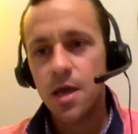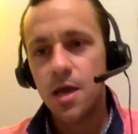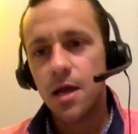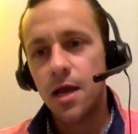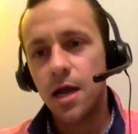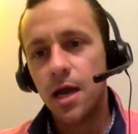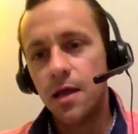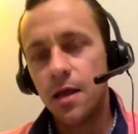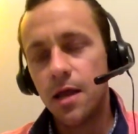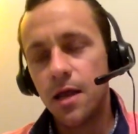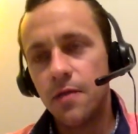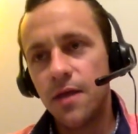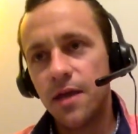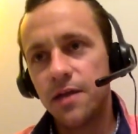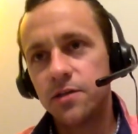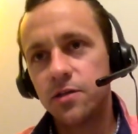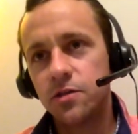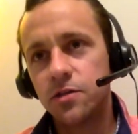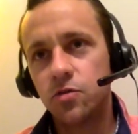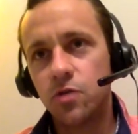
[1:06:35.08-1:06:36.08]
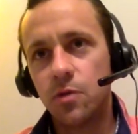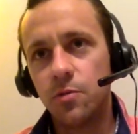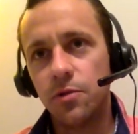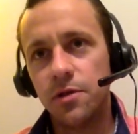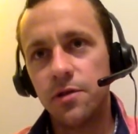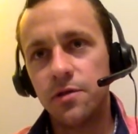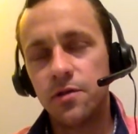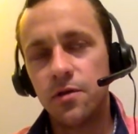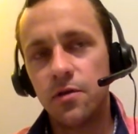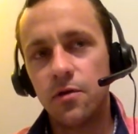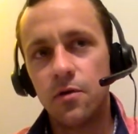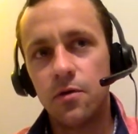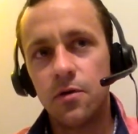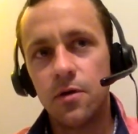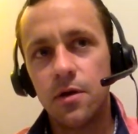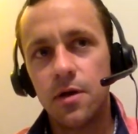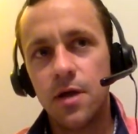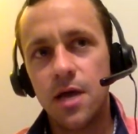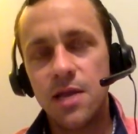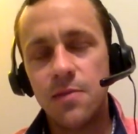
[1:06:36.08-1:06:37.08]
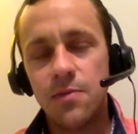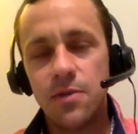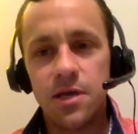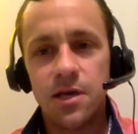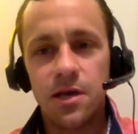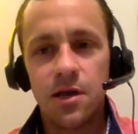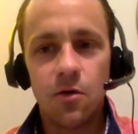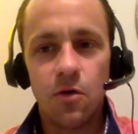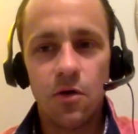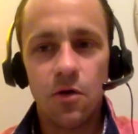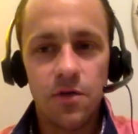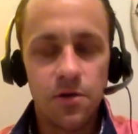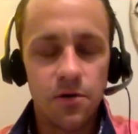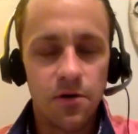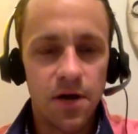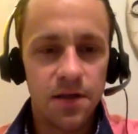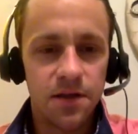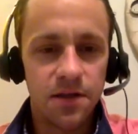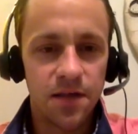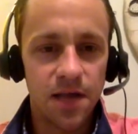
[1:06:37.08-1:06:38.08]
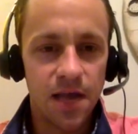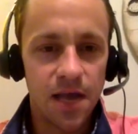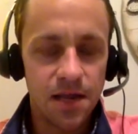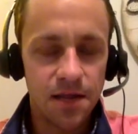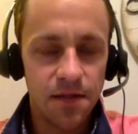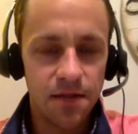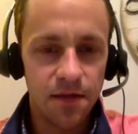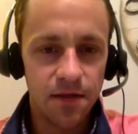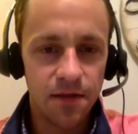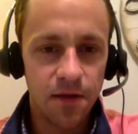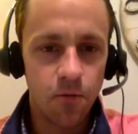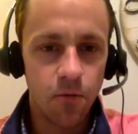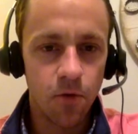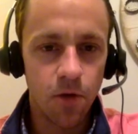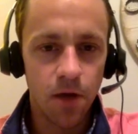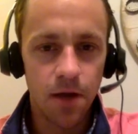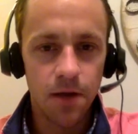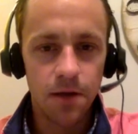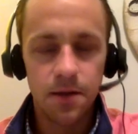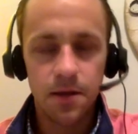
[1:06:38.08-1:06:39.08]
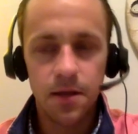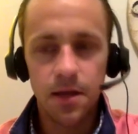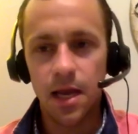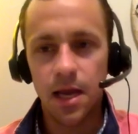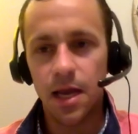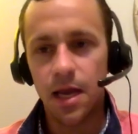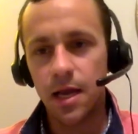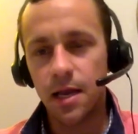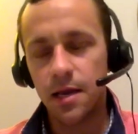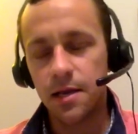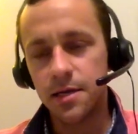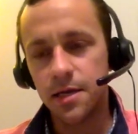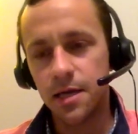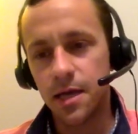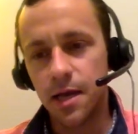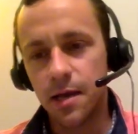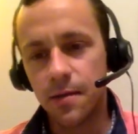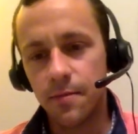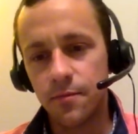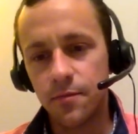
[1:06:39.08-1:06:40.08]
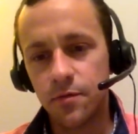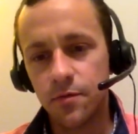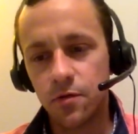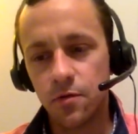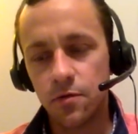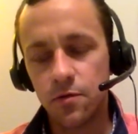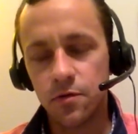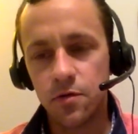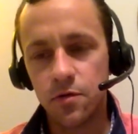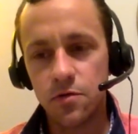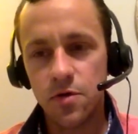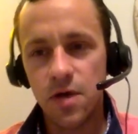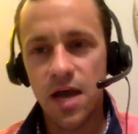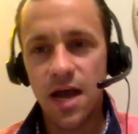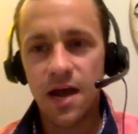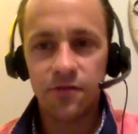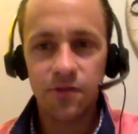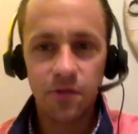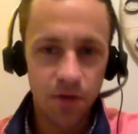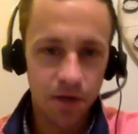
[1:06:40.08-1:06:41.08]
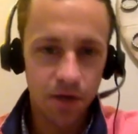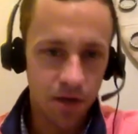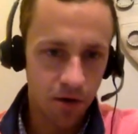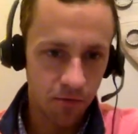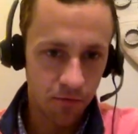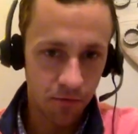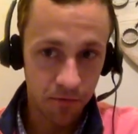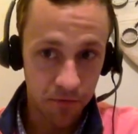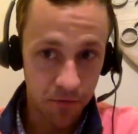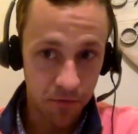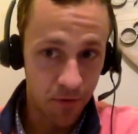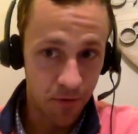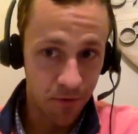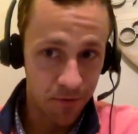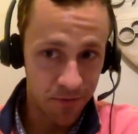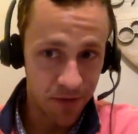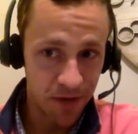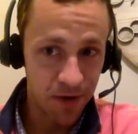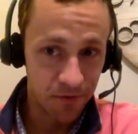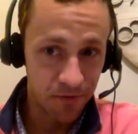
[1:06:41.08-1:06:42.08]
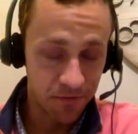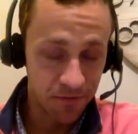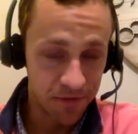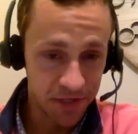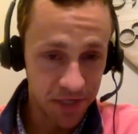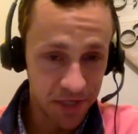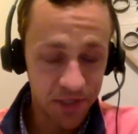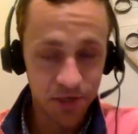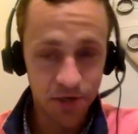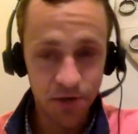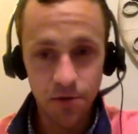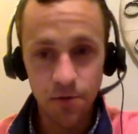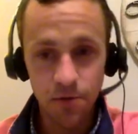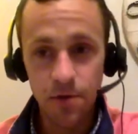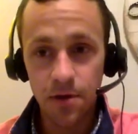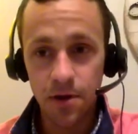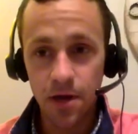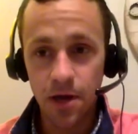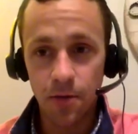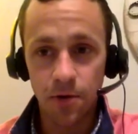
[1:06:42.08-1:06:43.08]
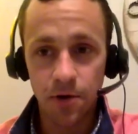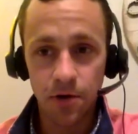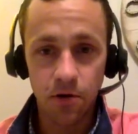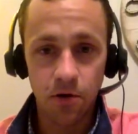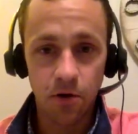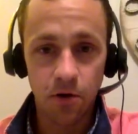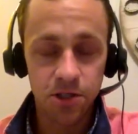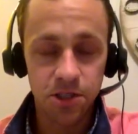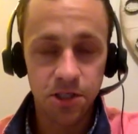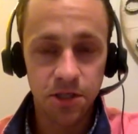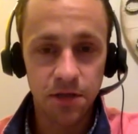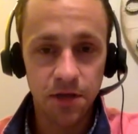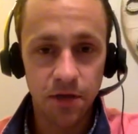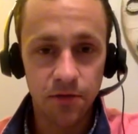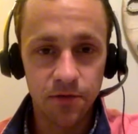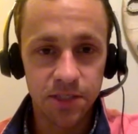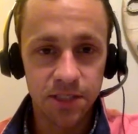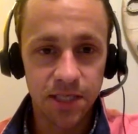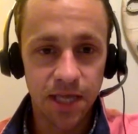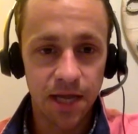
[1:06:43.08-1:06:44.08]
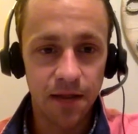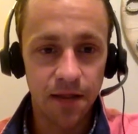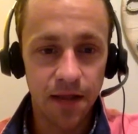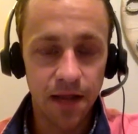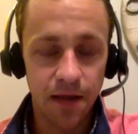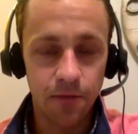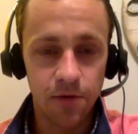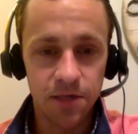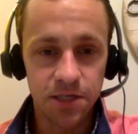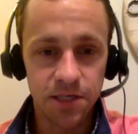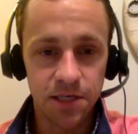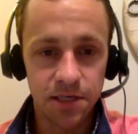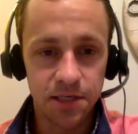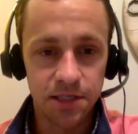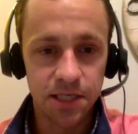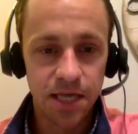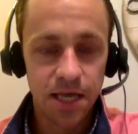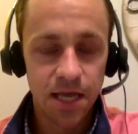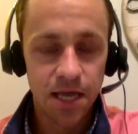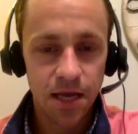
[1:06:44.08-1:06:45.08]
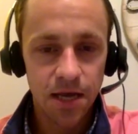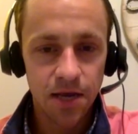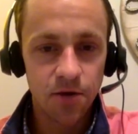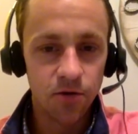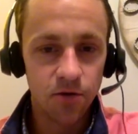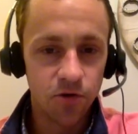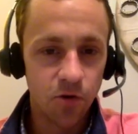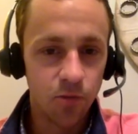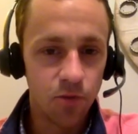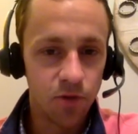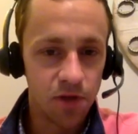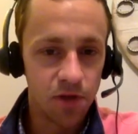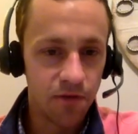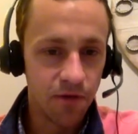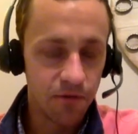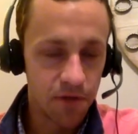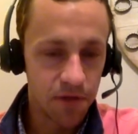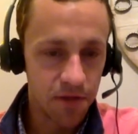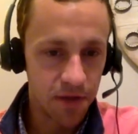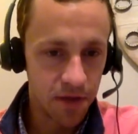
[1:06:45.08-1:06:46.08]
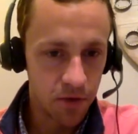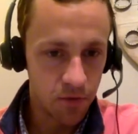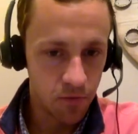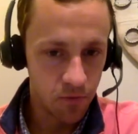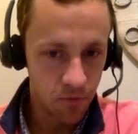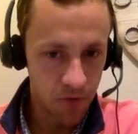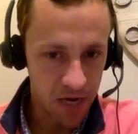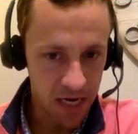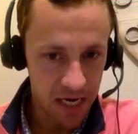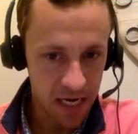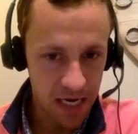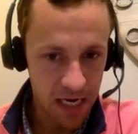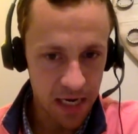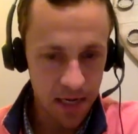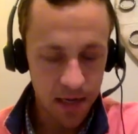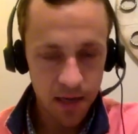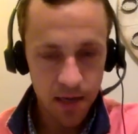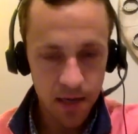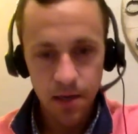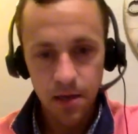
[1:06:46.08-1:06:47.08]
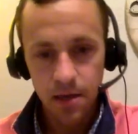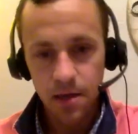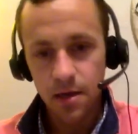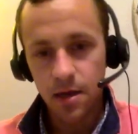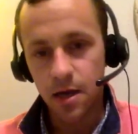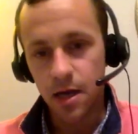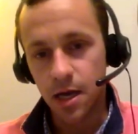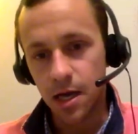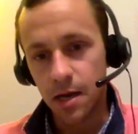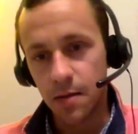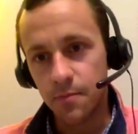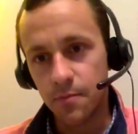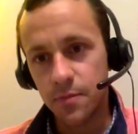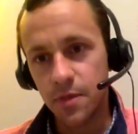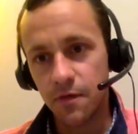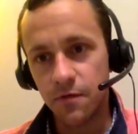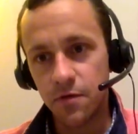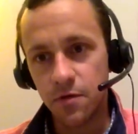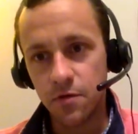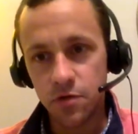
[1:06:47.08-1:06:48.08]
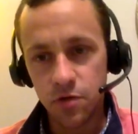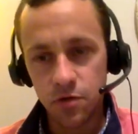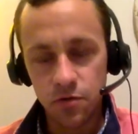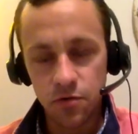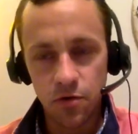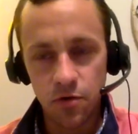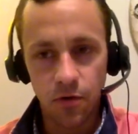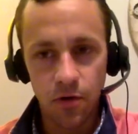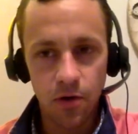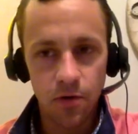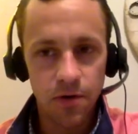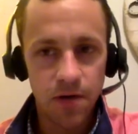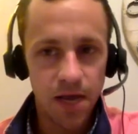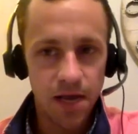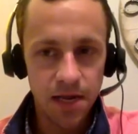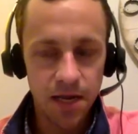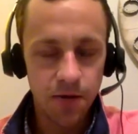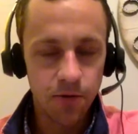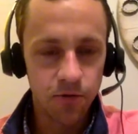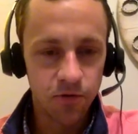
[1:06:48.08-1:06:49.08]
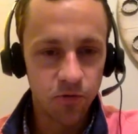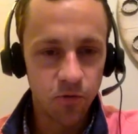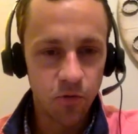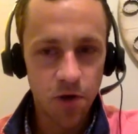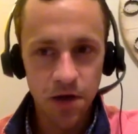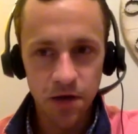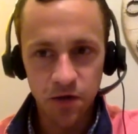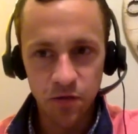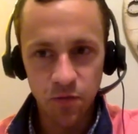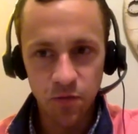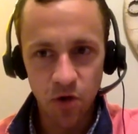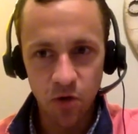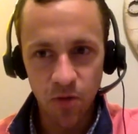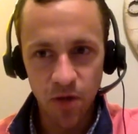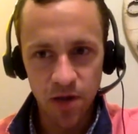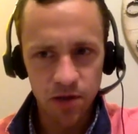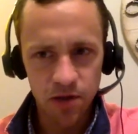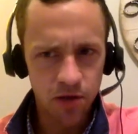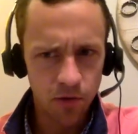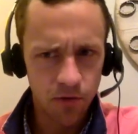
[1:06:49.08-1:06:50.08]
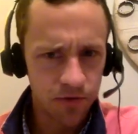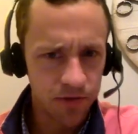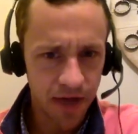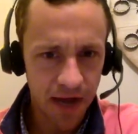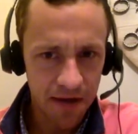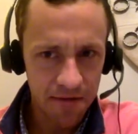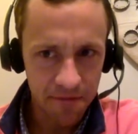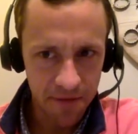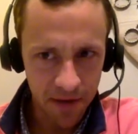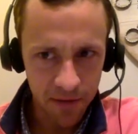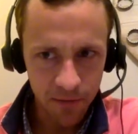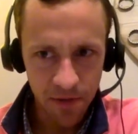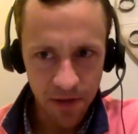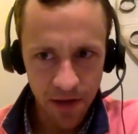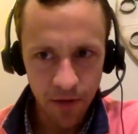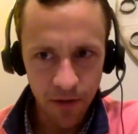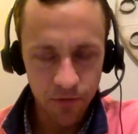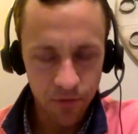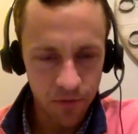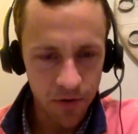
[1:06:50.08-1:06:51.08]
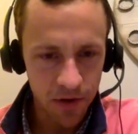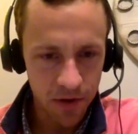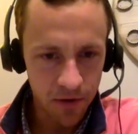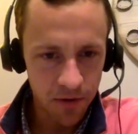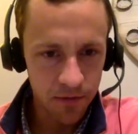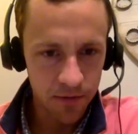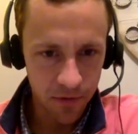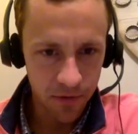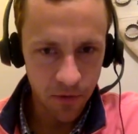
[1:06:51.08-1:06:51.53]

And and that's the trouble is there anybody can go on the internet and say anything they want. And um, so, so you have to be careful of your own inner physician. You, I want to caution the other side of that, which is, you know, don't believe everything you read. Sure. Um, if you do your own N equals one experiment, don't dive in without. Be careful, do,